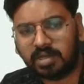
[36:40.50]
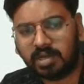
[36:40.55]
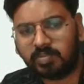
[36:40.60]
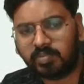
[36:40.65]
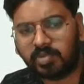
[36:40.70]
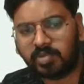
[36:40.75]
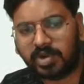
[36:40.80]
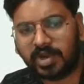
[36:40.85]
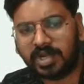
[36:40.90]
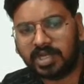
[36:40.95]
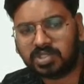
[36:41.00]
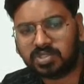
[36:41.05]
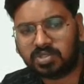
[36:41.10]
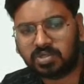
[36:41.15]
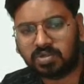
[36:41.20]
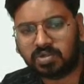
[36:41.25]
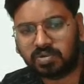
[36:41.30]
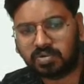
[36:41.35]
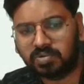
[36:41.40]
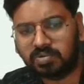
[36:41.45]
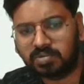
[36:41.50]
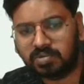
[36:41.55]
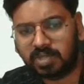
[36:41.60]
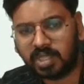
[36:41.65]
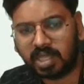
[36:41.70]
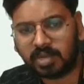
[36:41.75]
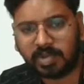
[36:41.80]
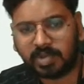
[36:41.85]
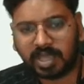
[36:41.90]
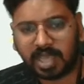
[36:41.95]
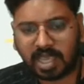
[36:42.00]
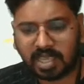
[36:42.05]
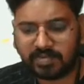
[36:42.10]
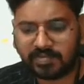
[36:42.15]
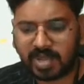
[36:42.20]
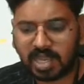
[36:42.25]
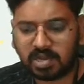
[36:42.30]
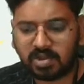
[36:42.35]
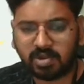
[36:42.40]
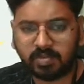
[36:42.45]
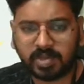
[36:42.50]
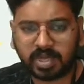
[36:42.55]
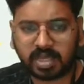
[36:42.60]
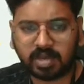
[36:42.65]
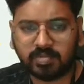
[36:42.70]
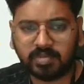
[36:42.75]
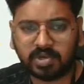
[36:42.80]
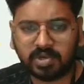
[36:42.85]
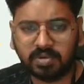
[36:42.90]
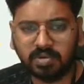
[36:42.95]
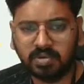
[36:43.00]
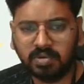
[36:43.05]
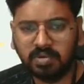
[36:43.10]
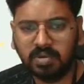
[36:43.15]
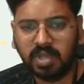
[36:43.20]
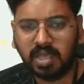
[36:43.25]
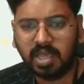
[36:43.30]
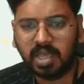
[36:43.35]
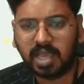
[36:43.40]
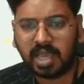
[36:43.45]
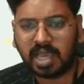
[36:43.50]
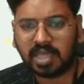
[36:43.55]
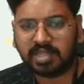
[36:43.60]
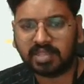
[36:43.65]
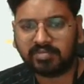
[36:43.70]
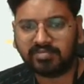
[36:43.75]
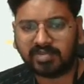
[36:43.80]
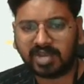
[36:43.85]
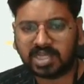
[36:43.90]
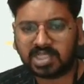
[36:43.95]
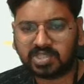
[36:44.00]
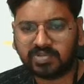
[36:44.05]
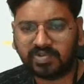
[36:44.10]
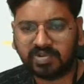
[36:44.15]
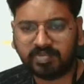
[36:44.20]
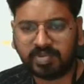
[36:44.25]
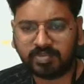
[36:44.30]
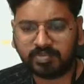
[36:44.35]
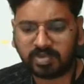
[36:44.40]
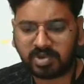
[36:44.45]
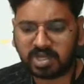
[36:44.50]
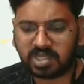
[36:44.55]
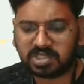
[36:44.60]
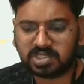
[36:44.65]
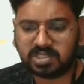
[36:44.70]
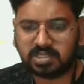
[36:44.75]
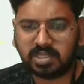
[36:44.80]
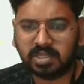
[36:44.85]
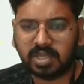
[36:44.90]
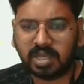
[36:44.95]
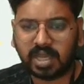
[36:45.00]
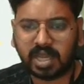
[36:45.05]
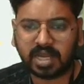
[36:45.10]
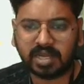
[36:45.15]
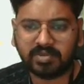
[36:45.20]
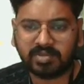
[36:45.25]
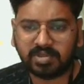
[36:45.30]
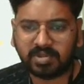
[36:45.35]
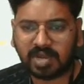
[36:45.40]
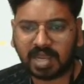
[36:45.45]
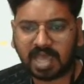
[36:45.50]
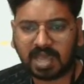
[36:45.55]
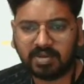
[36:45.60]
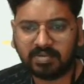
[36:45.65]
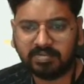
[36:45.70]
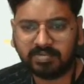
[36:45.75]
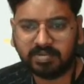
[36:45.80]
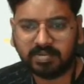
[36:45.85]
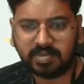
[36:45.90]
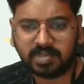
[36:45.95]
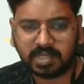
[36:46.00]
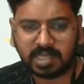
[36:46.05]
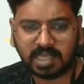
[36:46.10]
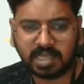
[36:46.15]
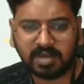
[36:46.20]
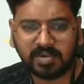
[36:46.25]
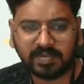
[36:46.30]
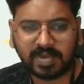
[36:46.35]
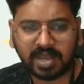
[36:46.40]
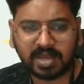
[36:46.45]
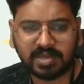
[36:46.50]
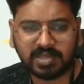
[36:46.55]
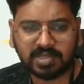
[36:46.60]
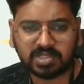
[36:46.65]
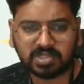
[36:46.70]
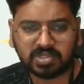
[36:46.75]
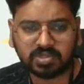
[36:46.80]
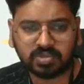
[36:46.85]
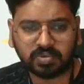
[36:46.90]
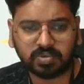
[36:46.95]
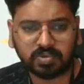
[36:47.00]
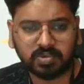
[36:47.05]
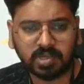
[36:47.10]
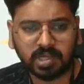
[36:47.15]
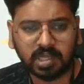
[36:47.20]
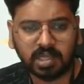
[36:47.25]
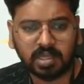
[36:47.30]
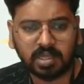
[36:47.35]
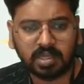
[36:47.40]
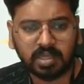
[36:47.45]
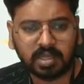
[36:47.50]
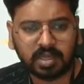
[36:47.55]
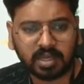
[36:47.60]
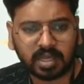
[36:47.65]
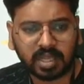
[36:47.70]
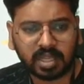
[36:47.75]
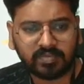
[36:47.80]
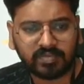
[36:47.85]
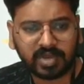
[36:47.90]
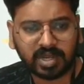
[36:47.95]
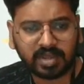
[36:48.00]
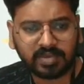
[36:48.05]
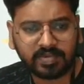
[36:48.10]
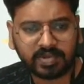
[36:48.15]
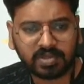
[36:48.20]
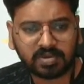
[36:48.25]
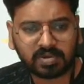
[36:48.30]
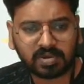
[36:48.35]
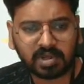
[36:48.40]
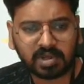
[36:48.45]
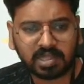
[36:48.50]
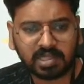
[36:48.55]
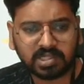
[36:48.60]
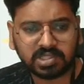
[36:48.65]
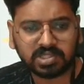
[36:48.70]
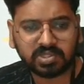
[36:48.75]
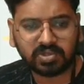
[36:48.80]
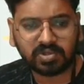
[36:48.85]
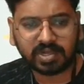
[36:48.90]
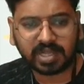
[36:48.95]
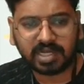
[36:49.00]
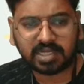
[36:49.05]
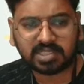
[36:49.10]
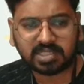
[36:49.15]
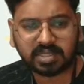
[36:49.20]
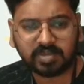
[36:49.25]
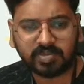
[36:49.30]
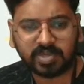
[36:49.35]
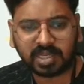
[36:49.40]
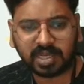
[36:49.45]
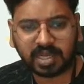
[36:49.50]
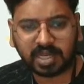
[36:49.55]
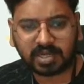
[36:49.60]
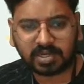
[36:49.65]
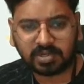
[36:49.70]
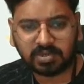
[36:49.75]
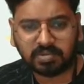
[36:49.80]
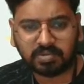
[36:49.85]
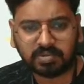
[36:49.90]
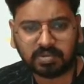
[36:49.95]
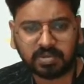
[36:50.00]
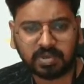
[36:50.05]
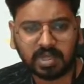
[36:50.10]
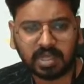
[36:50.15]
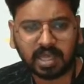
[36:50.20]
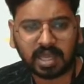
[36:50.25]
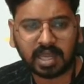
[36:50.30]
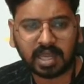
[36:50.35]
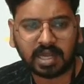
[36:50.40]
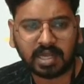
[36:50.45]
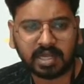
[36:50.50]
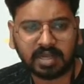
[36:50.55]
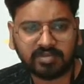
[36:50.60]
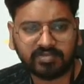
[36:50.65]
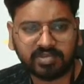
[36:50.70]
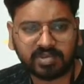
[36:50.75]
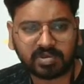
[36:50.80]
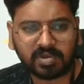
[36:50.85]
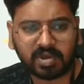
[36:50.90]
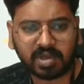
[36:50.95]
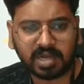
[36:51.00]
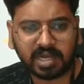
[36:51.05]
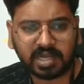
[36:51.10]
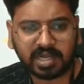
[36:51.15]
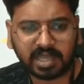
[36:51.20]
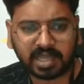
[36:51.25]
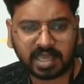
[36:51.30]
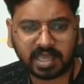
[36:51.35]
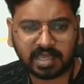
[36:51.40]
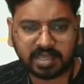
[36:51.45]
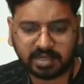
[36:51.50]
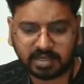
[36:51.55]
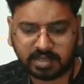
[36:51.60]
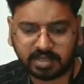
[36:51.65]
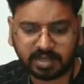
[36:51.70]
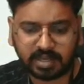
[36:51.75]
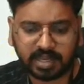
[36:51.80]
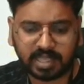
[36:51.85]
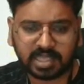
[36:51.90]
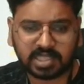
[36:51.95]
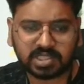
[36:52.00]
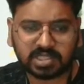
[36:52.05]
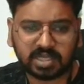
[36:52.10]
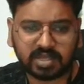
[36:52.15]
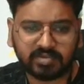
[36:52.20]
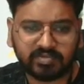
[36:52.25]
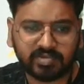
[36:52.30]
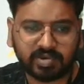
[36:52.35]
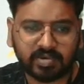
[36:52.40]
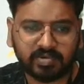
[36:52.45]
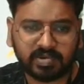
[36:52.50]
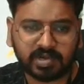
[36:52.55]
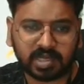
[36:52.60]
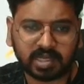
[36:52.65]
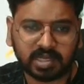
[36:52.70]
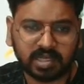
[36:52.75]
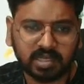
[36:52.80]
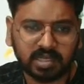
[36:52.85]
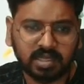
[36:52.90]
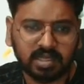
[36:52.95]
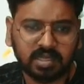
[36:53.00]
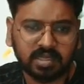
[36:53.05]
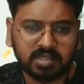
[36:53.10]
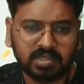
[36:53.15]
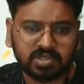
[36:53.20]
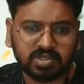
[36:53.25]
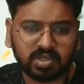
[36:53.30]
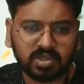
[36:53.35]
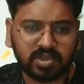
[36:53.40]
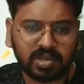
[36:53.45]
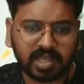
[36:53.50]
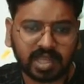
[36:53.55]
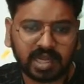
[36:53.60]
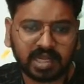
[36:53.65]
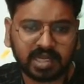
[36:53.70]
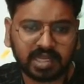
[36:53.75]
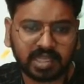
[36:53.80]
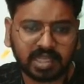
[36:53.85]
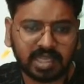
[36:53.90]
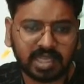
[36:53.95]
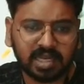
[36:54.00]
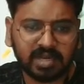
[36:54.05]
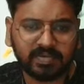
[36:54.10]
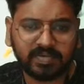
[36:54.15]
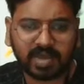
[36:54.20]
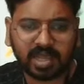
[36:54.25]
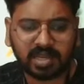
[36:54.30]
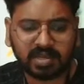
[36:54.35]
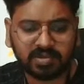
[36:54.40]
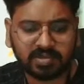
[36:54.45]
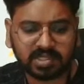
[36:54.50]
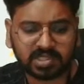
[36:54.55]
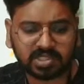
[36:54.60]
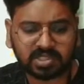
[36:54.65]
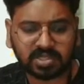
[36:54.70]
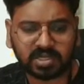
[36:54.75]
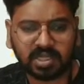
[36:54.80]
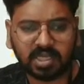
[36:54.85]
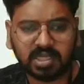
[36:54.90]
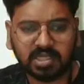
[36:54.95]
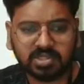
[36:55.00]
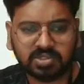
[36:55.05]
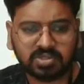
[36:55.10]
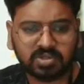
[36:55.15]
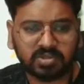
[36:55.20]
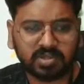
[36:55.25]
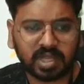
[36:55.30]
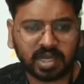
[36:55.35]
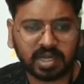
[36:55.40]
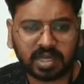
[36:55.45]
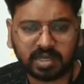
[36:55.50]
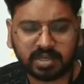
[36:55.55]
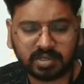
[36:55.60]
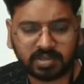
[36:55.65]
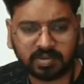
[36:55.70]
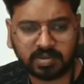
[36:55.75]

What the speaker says: points to 2, thereby I value will become 2 and the function will be paused and you will have yield value as 2. Then whenever you call this, you will get something like 2, and if you call it again next of out, so you'll get yield value as 3, so that in